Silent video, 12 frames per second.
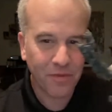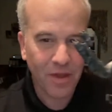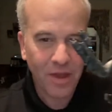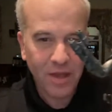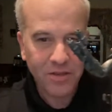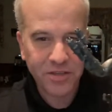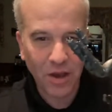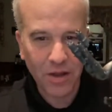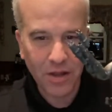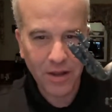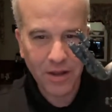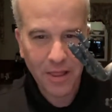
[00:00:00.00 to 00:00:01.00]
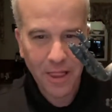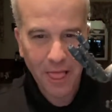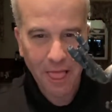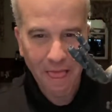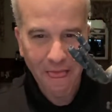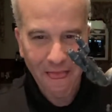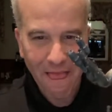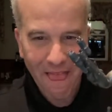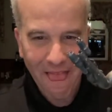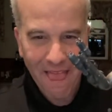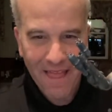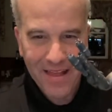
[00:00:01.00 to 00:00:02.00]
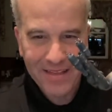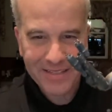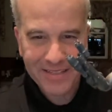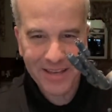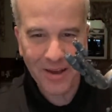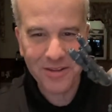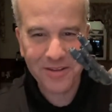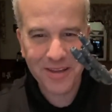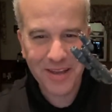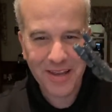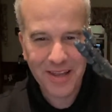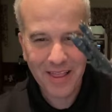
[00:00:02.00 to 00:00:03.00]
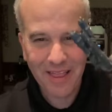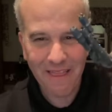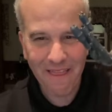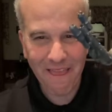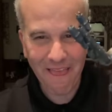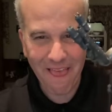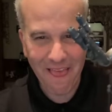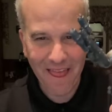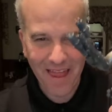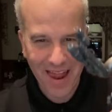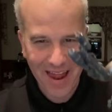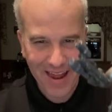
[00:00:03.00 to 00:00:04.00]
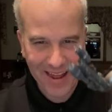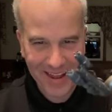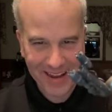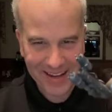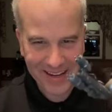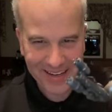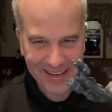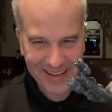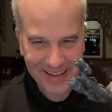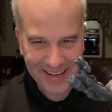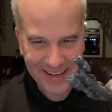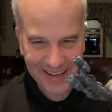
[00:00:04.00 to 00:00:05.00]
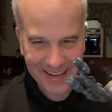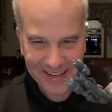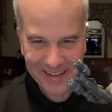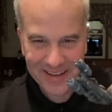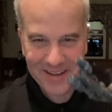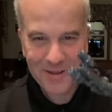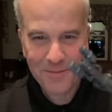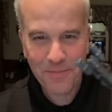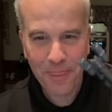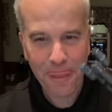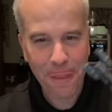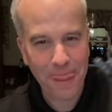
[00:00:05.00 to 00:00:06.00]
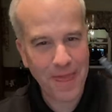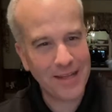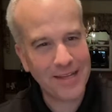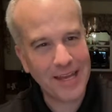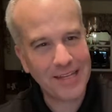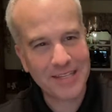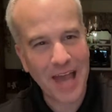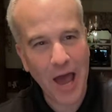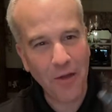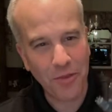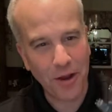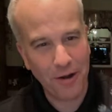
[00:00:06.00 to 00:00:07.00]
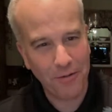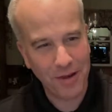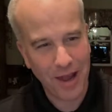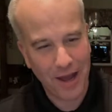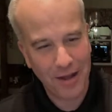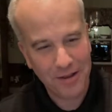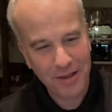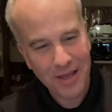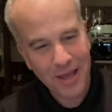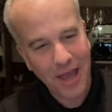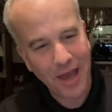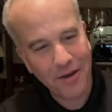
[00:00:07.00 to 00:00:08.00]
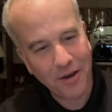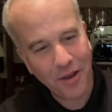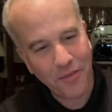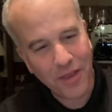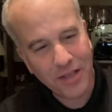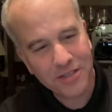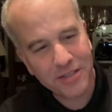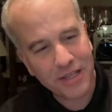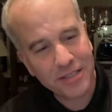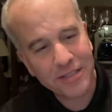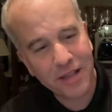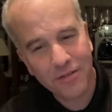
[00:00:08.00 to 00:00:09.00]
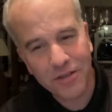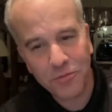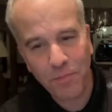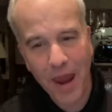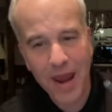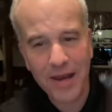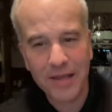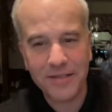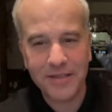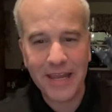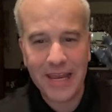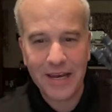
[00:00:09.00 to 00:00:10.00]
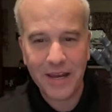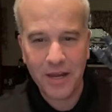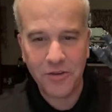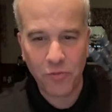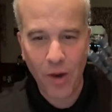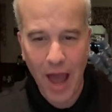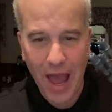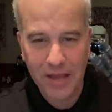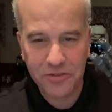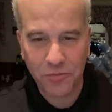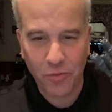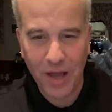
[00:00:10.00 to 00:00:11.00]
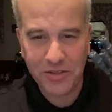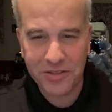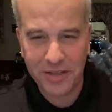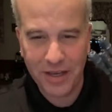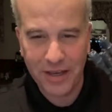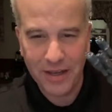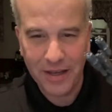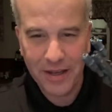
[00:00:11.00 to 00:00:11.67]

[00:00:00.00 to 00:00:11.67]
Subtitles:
how in the world do you come up with this? You got to have your imagination must be way out there. It's out there. Yeah. And this heat is neat. It dries rusty.